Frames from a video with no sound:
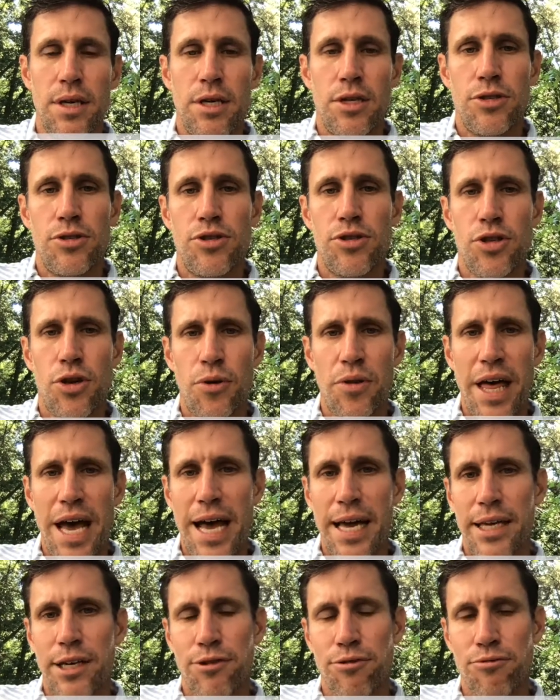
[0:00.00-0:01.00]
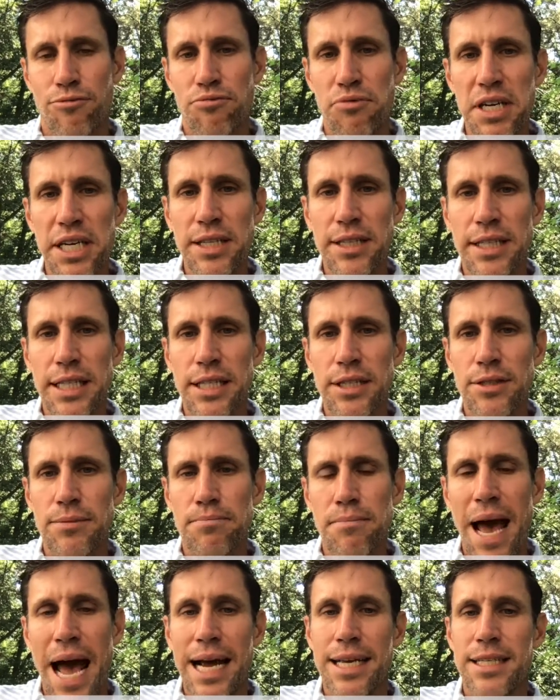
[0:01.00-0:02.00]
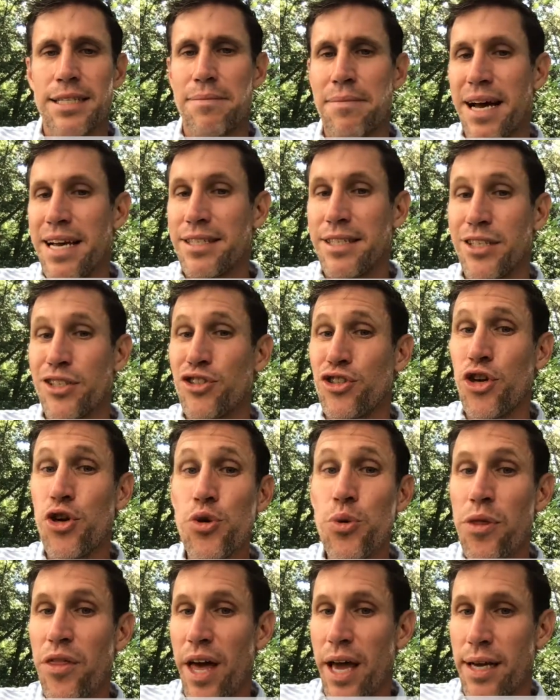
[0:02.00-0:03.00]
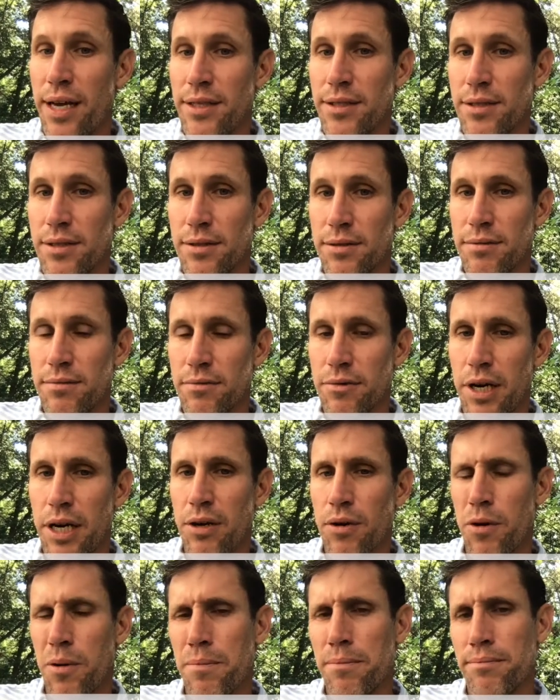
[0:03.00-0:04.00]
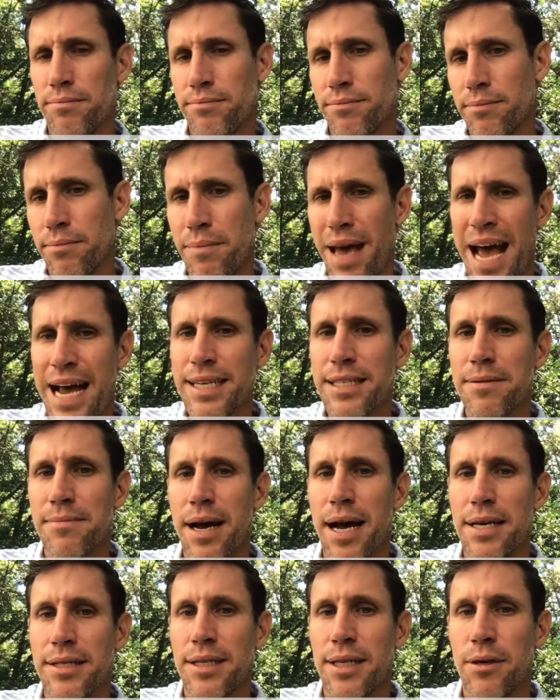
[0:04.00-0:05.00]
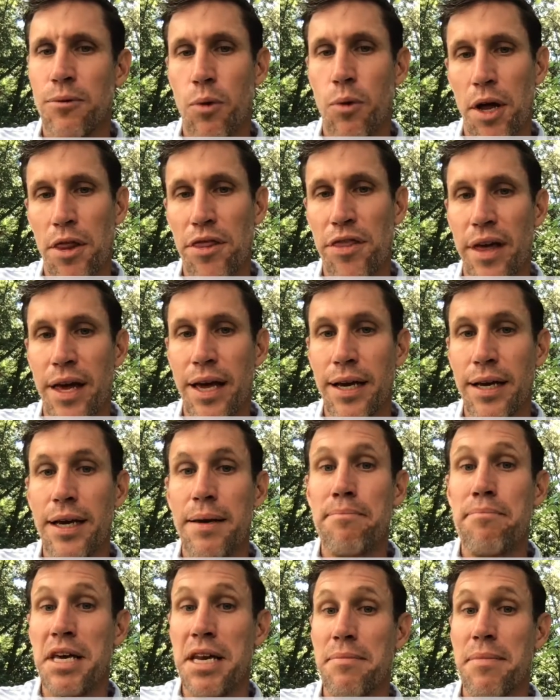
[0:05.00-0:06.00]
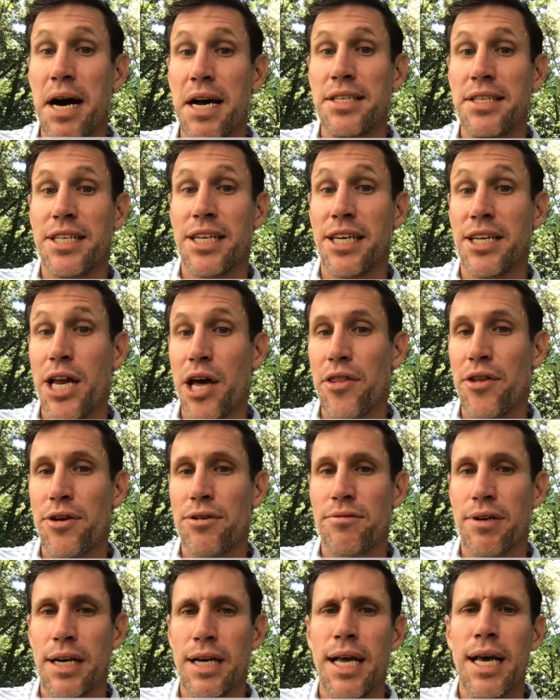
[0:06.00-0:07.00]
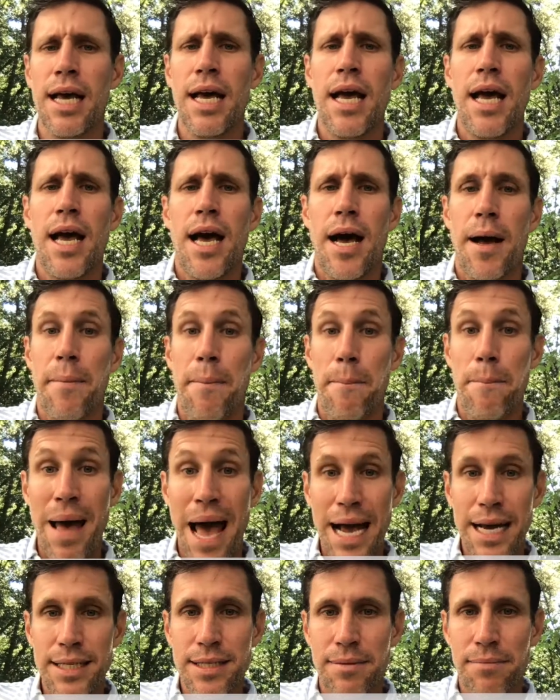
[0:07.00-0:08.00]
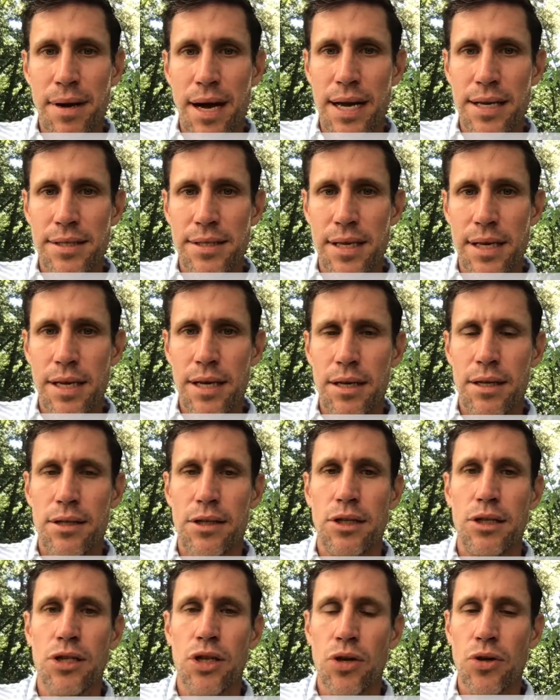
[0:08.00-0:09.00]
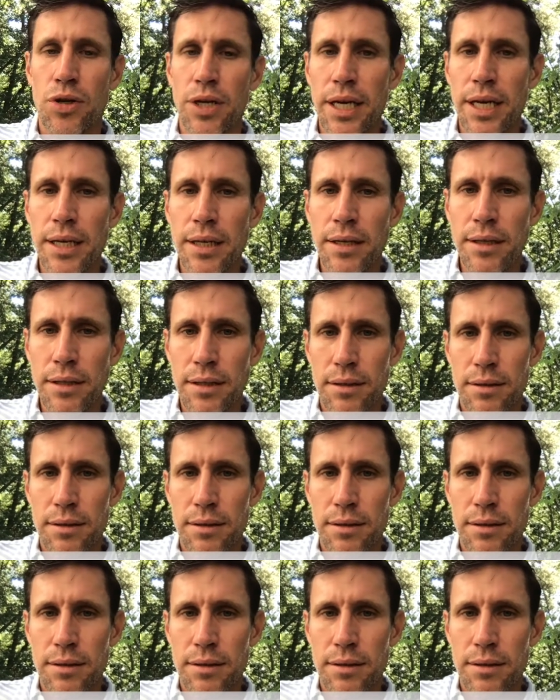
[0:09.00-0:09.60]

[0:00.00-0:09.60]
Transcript: so that you're really maximizing two things, right? Or maximizing one thing, minimizing another, right? Maximizing learning